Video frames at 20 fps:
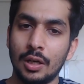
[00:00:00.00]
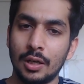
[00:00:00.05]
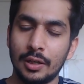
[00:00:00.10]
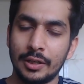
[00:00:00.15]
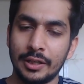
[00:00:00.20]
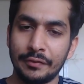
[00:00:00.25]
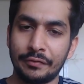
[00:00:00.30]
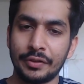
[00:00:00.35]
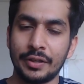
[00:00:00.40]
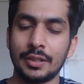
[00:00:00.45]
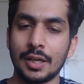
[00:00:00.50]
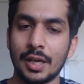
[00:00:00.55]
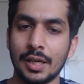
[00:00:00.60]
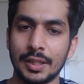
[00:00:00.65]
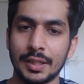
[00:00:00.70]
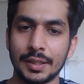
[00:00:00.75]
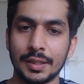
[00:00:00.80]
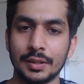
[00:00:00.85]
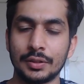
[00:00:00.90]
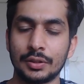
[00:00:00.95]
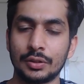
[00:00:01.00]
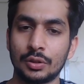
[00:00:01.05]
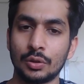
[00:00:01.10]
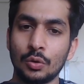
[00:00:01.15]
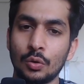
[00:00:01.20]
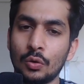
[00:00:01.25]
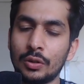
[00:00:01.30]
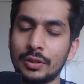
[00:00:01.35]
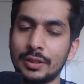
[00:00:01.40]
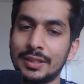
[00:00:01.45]
different articles.
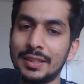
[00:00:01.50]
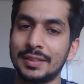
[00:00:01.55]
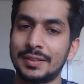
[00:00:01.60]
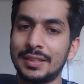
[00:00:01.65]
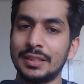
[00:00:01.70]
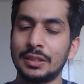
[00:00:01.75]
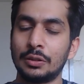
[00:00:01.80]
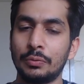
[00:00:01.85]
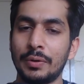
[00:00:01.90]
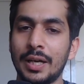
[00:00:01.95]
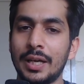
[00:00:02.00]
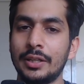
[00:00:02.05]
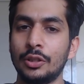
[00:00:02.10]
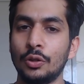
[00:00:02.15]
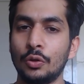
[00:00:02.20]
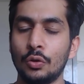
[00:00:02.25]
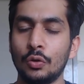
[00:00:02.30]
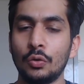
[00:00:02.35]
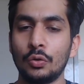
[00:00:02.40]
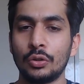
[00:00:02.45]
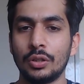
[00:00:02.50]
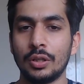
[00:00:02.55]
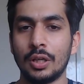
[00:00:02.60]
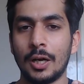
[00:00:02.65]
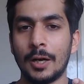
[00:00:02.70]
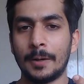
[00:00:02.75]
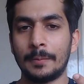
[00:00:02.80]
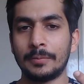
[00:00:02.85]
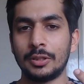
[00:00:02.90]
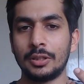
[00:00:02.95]
So this is where
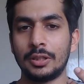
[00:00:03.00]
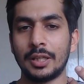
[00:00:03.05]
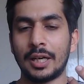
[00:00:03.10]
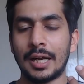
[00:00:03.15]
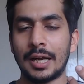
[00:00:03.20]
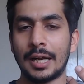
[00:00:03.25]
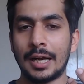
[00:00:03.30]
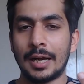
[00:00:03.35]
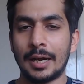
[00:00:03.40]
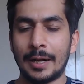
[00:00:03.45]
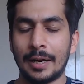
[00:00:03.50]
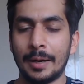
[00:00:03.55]
the